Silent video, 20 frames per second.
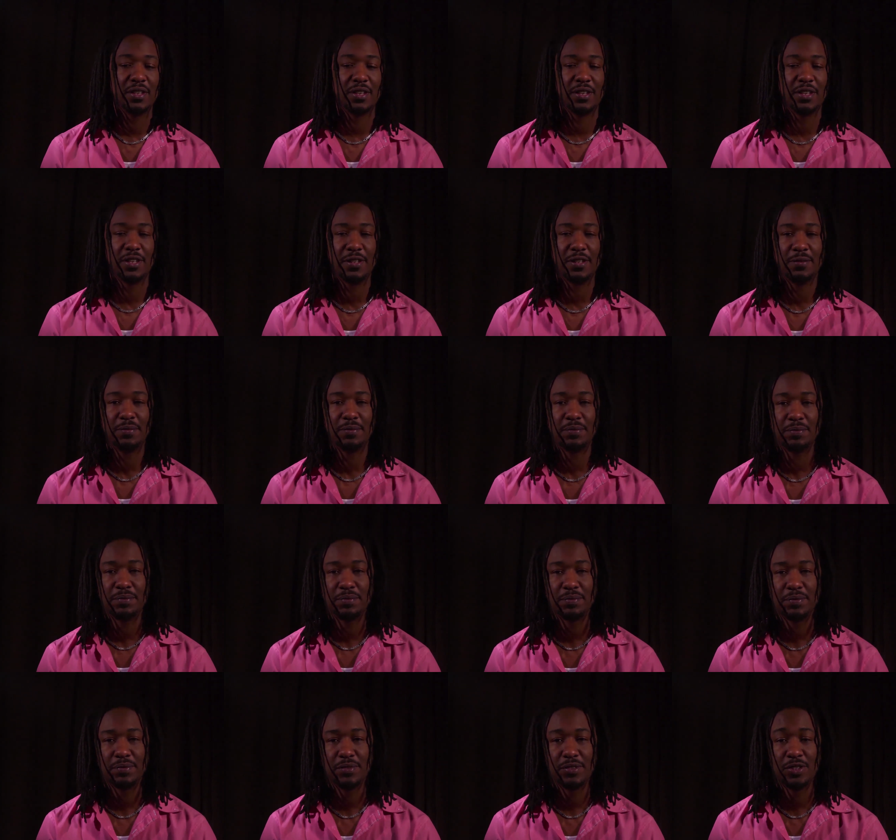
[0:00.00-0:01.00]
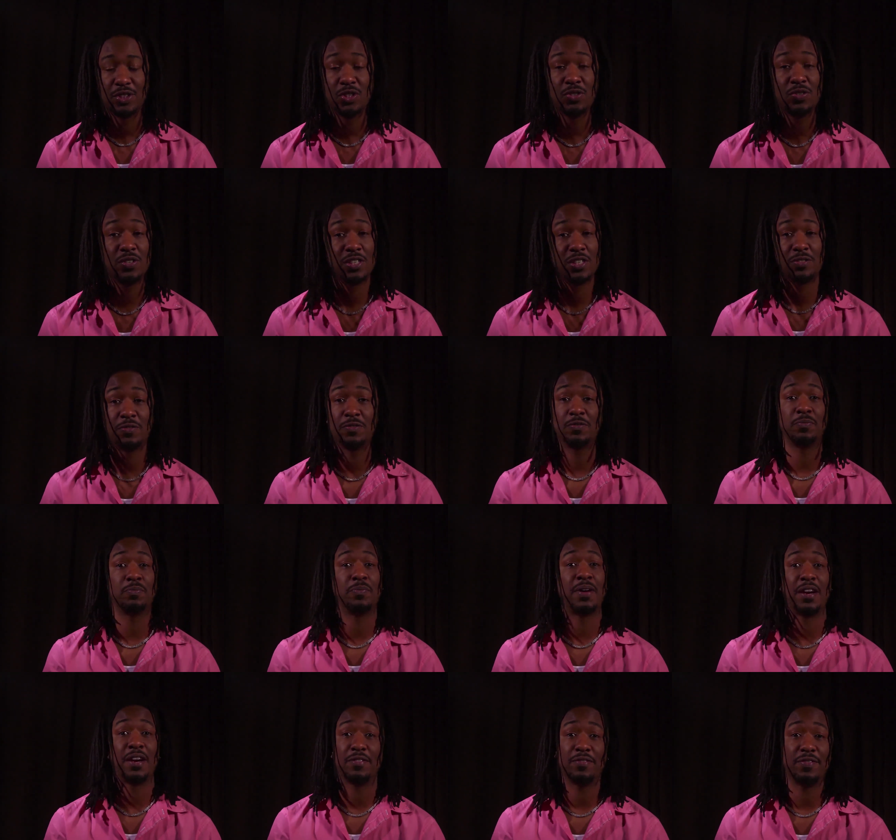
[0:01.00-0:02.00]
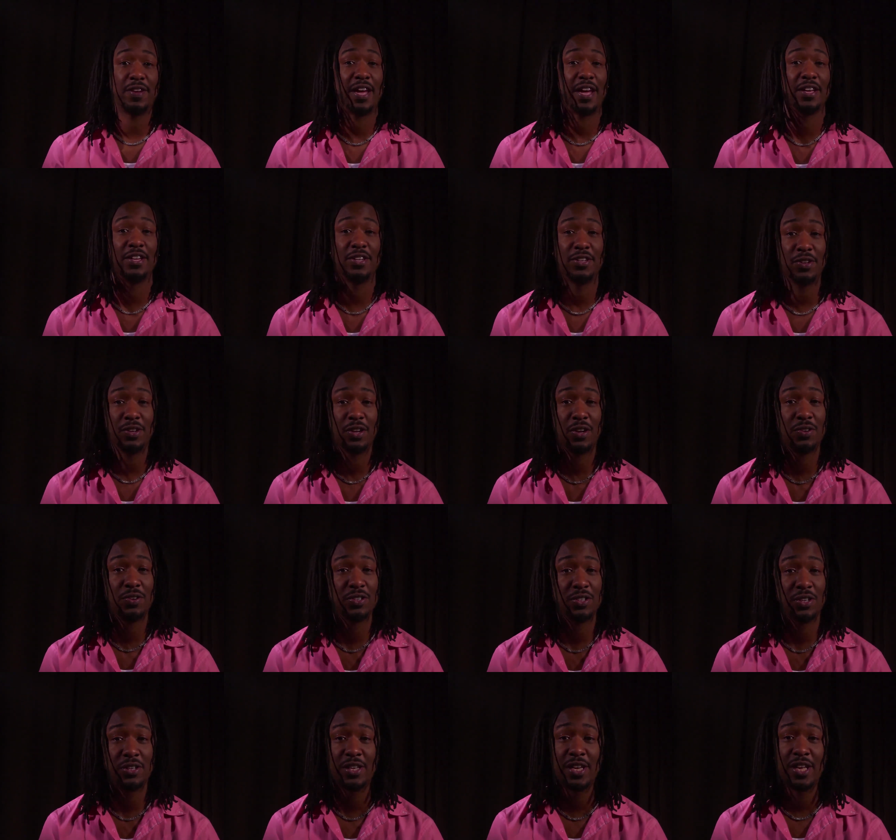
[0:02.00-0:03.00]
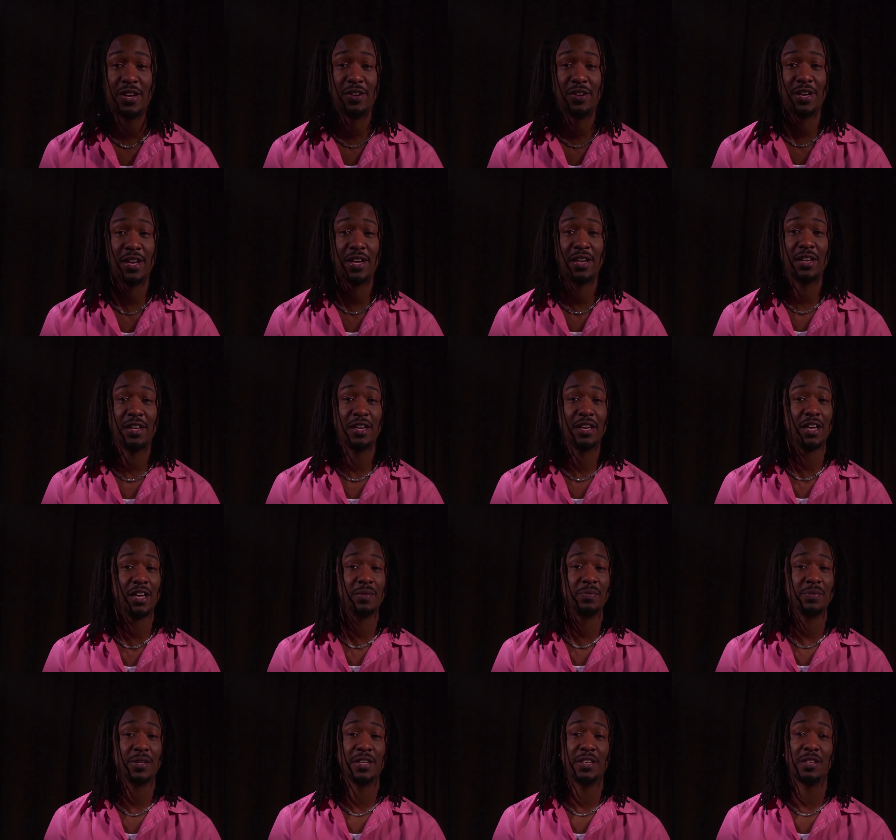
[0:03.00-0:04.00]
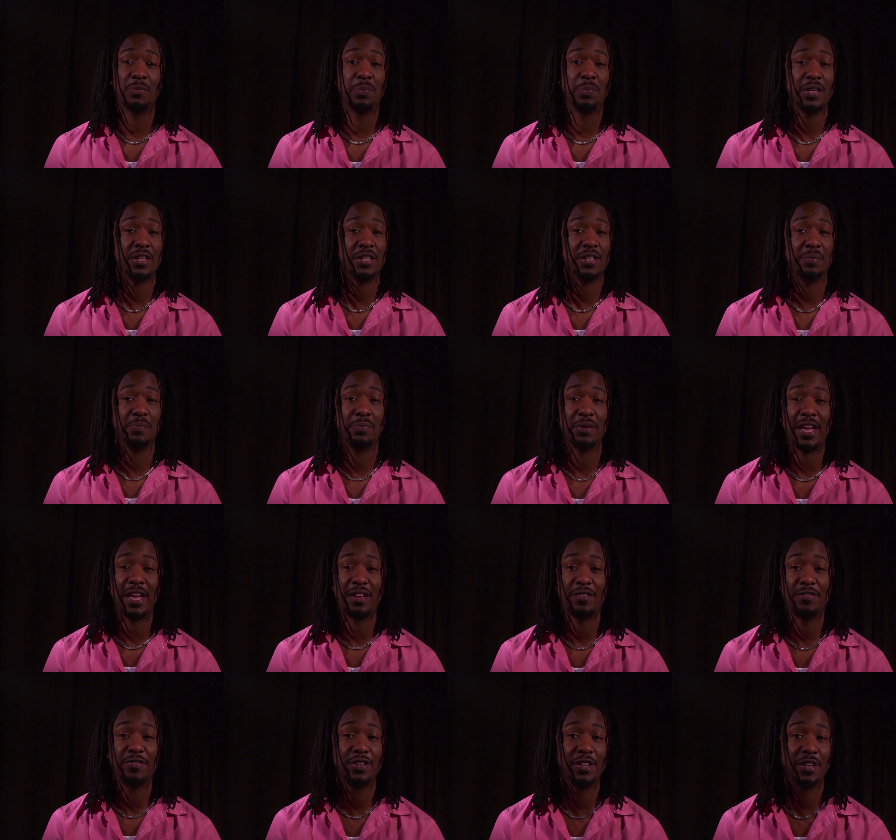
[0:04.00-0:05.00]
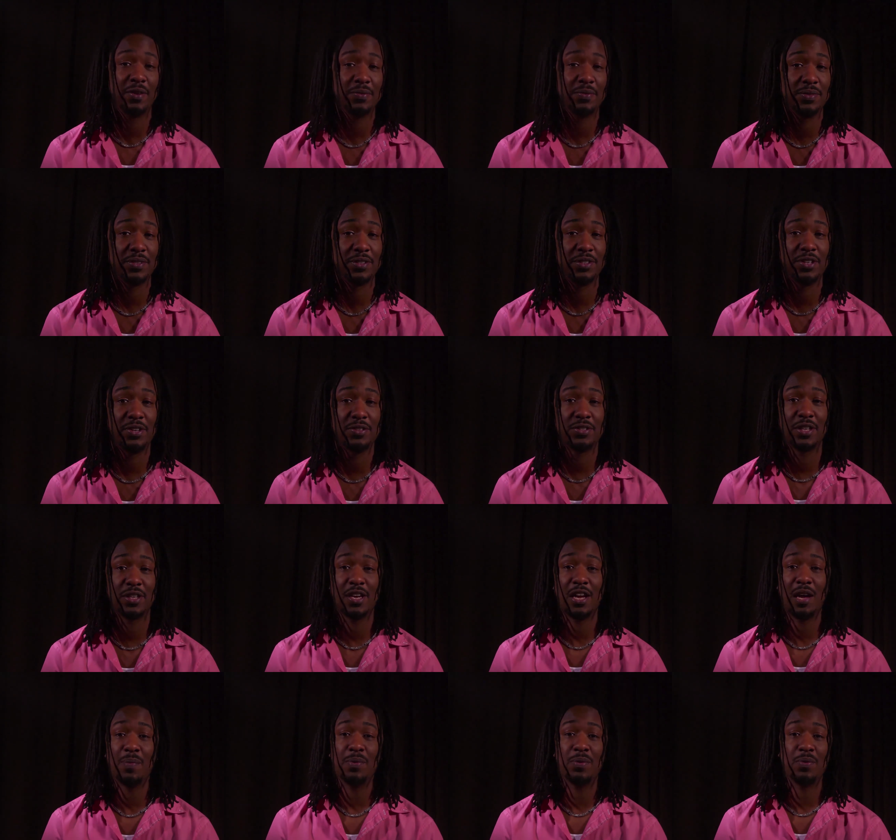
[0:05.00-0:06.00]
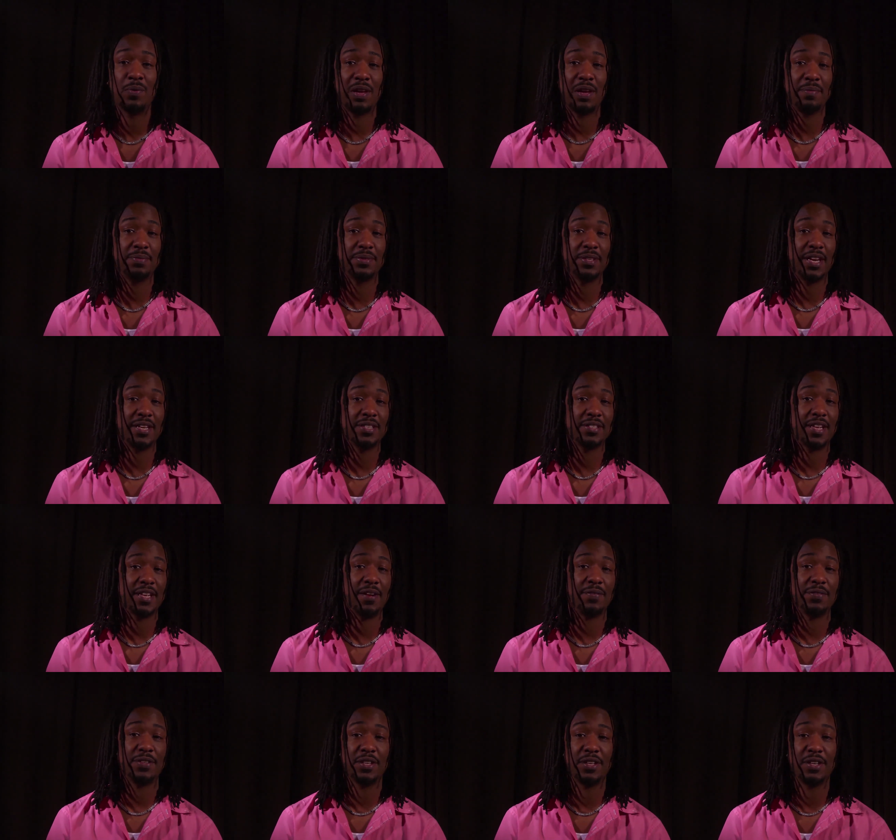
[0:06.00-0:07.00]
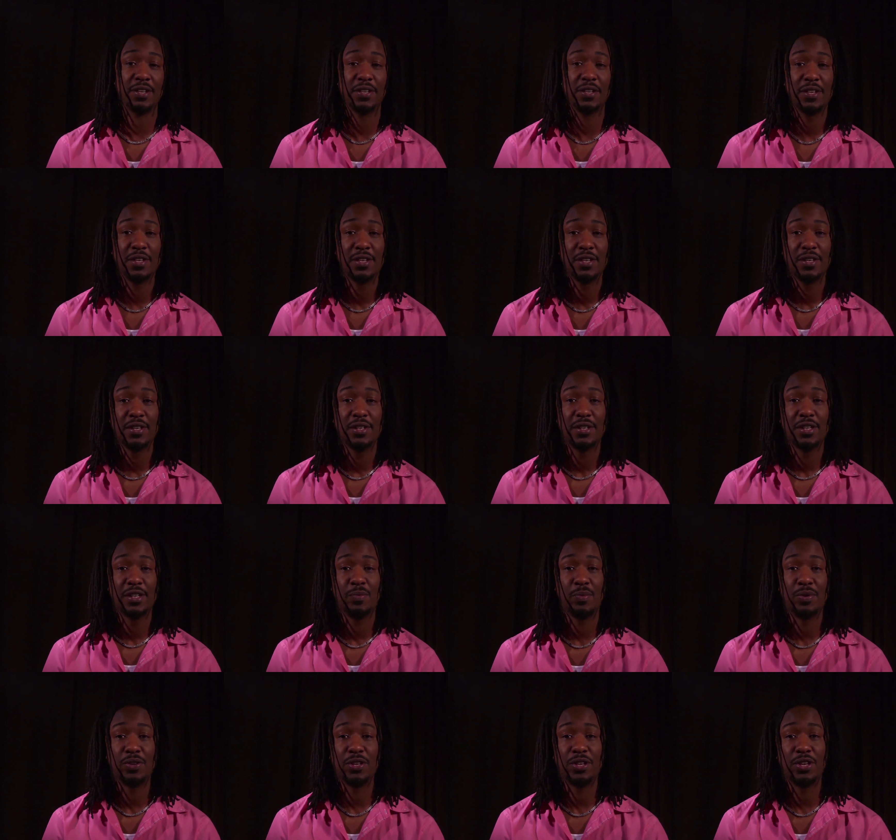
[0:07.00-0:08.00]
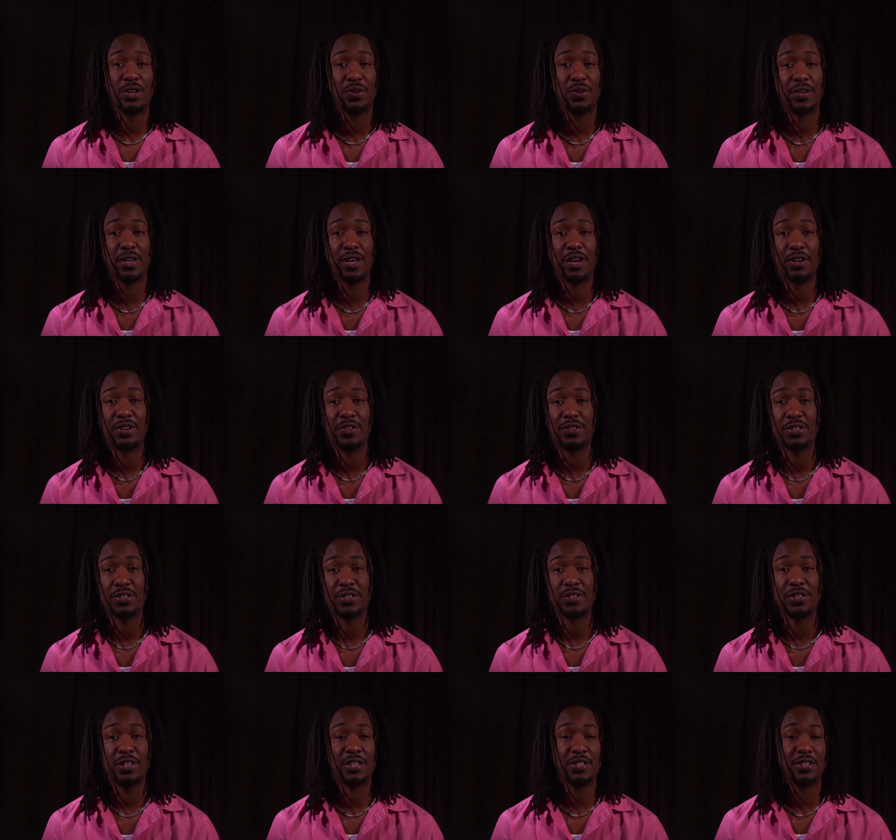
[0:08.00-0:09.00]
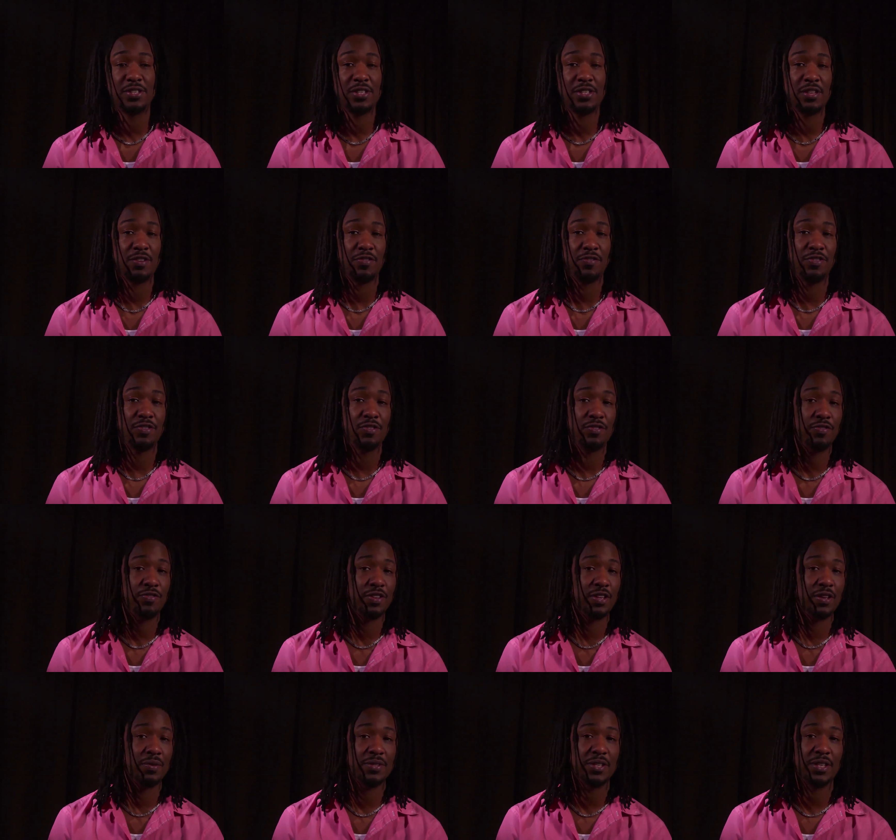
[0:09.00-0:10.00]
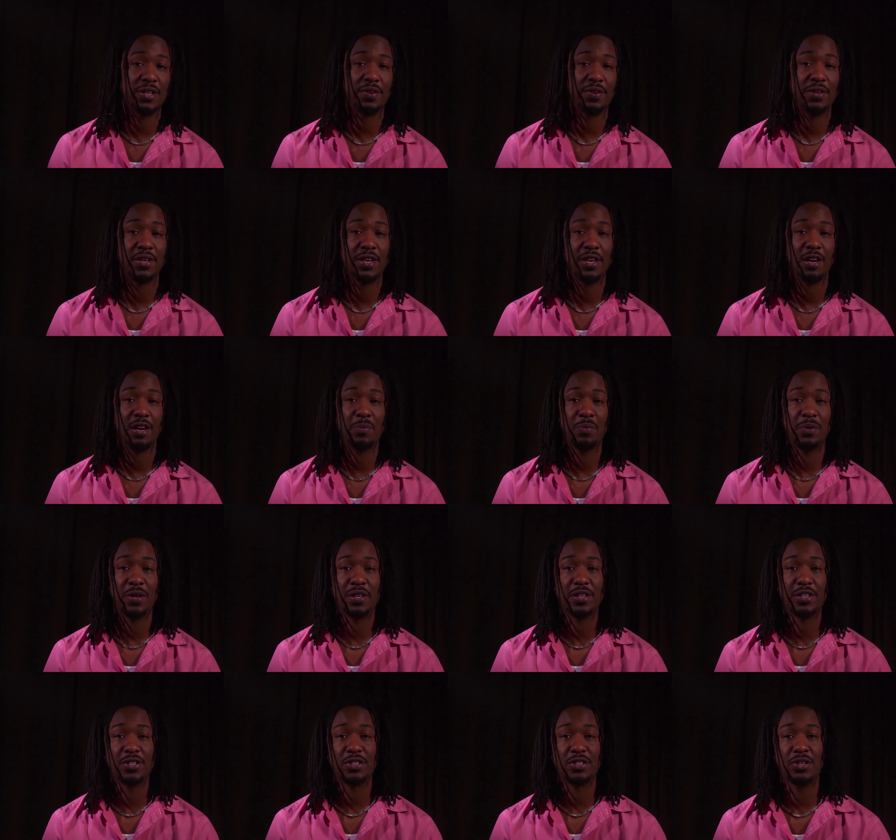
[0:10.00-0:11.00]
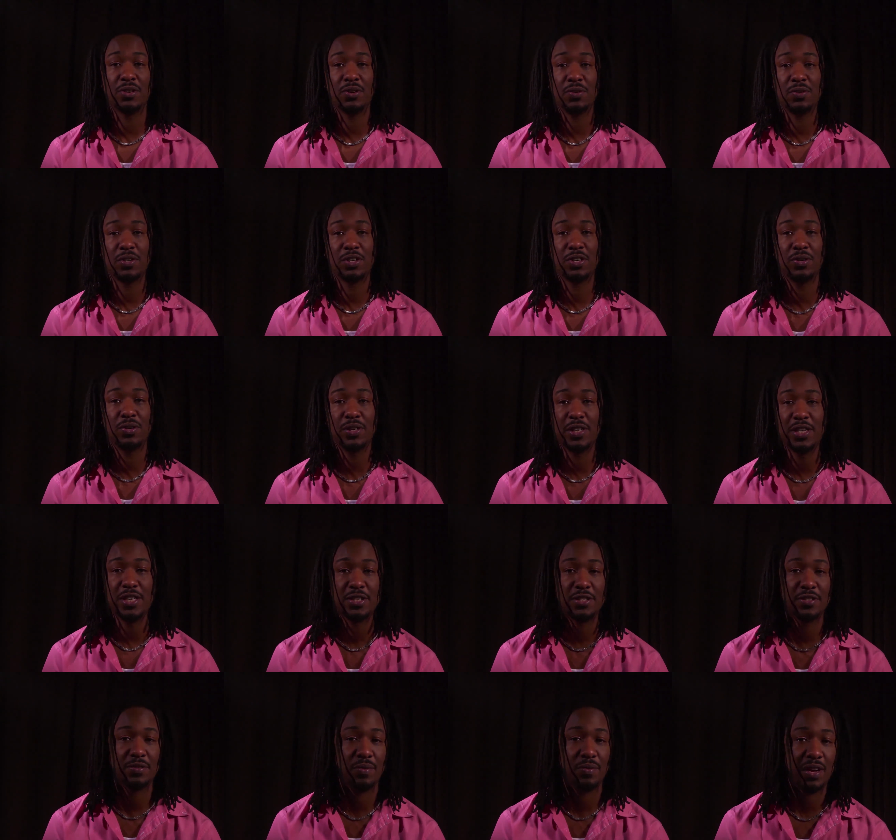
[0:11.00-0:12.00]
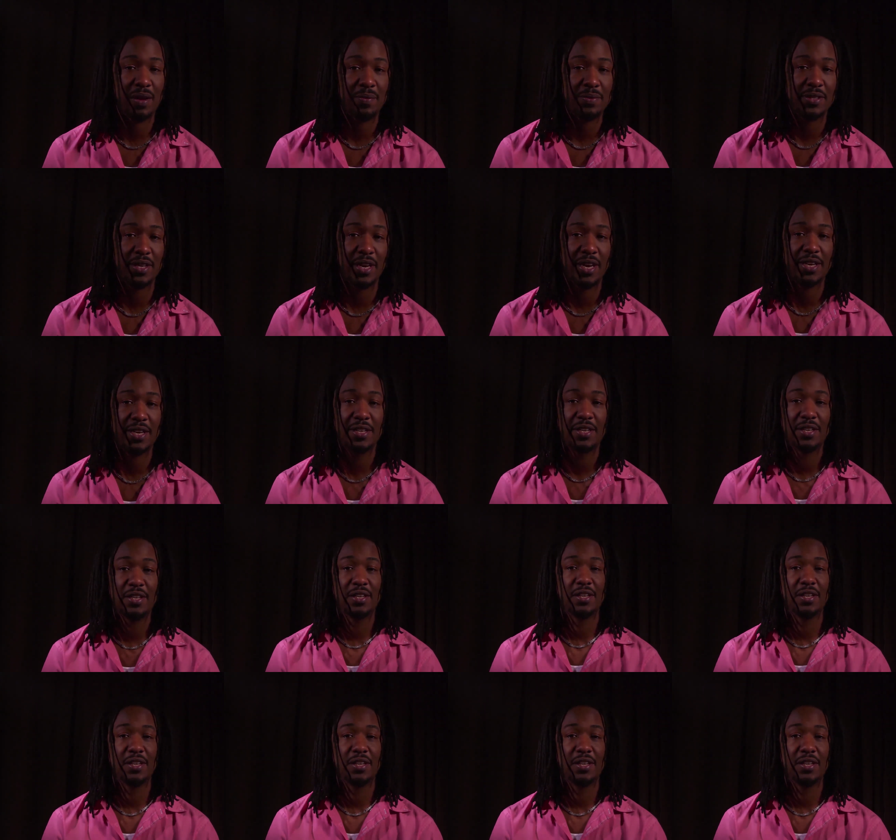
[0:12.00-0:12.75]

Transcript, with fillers: um, do this matter of fact you know go on the internet and look up independent black films you know it's a couple websites out there and when you go there you see, you, get, you see a few films here and there but there's no cohesive website